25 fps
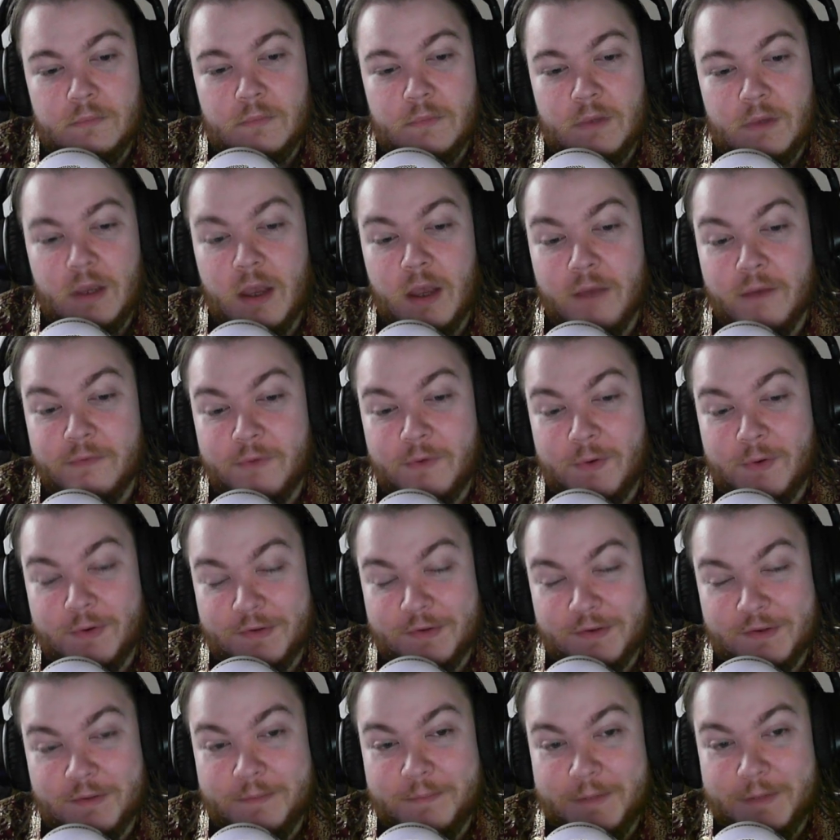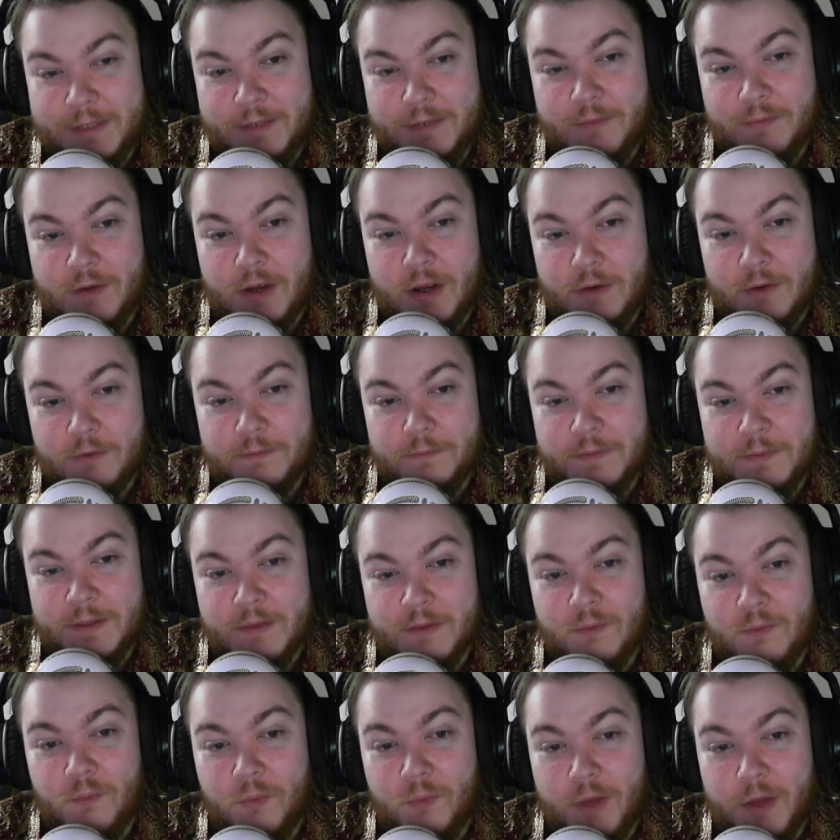Of course, the money rock would be
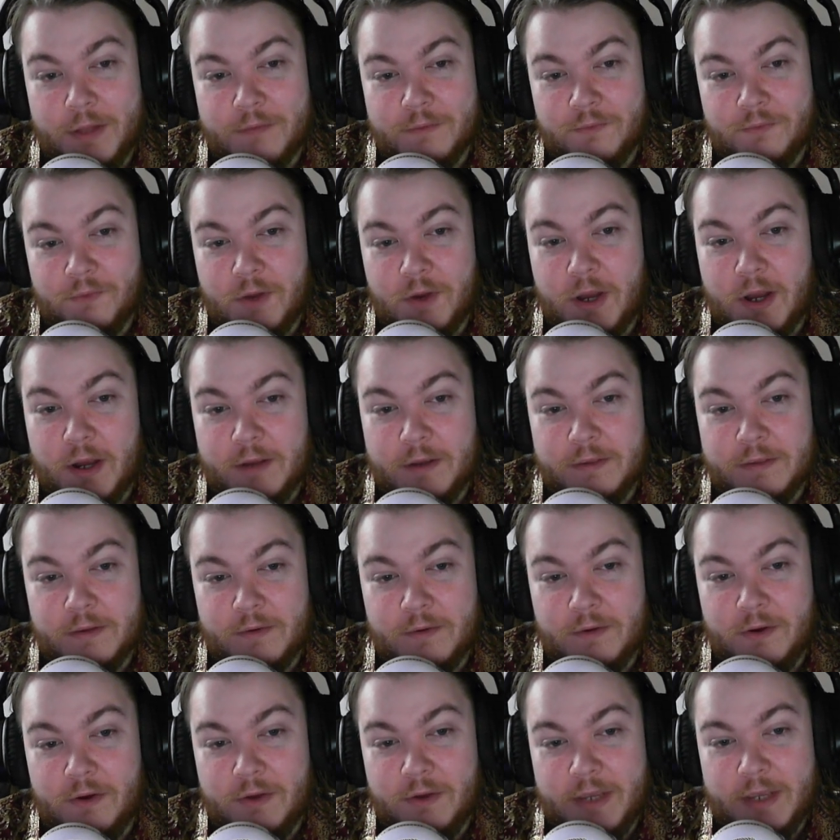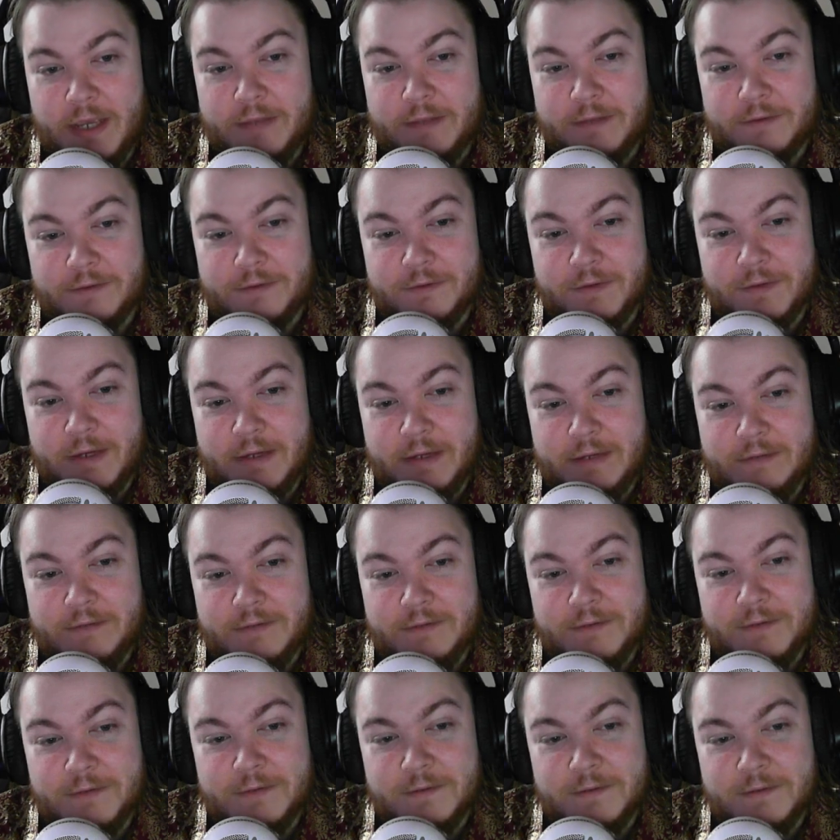the one rock they're all gathered
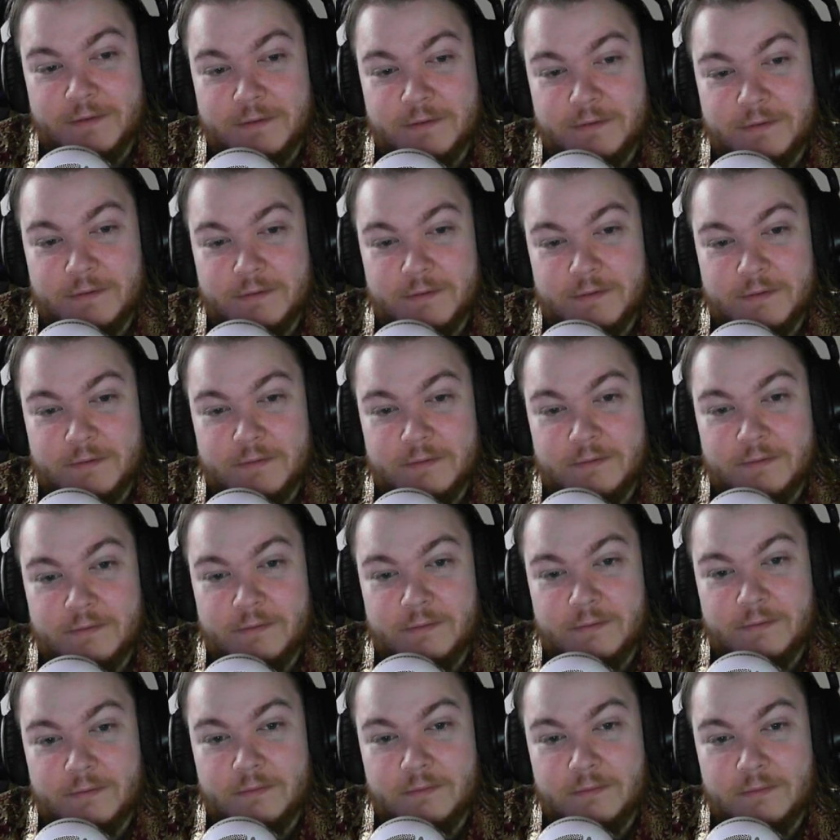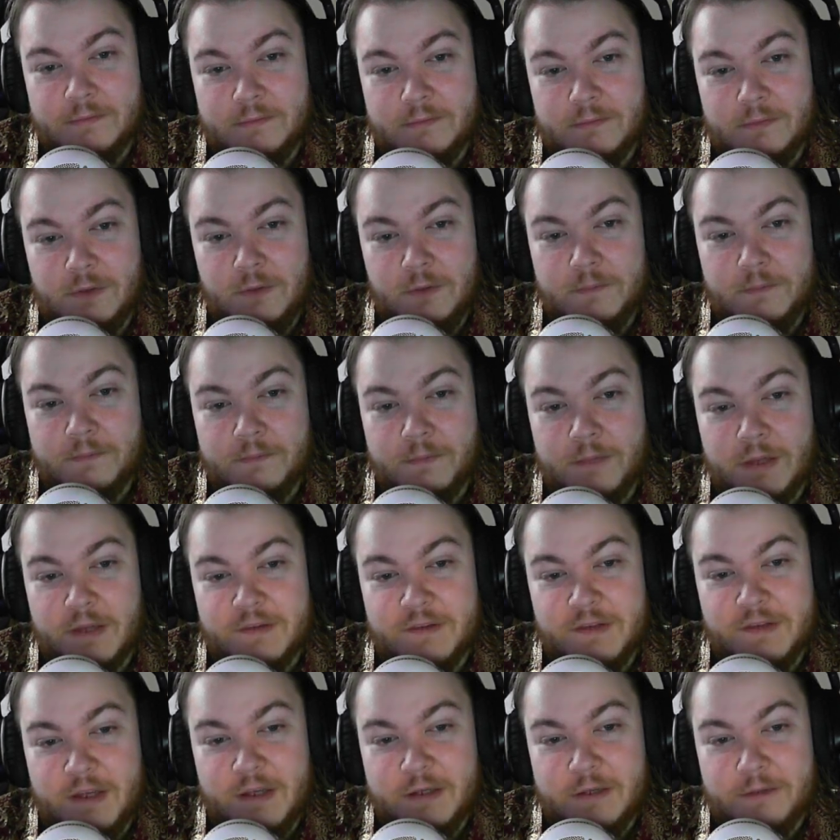around. Yep,
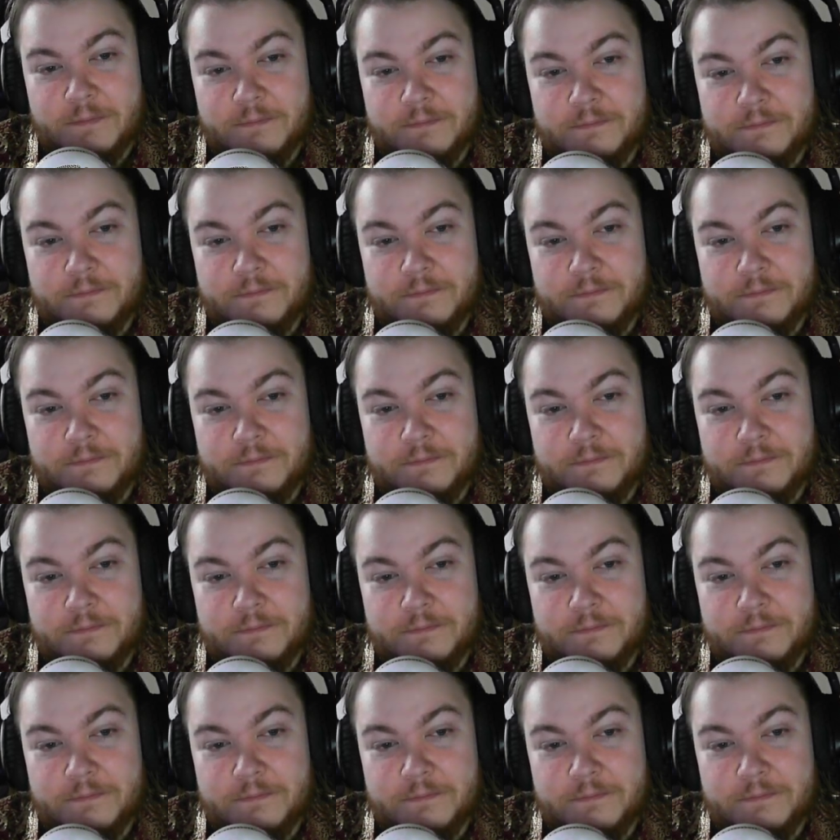lost item.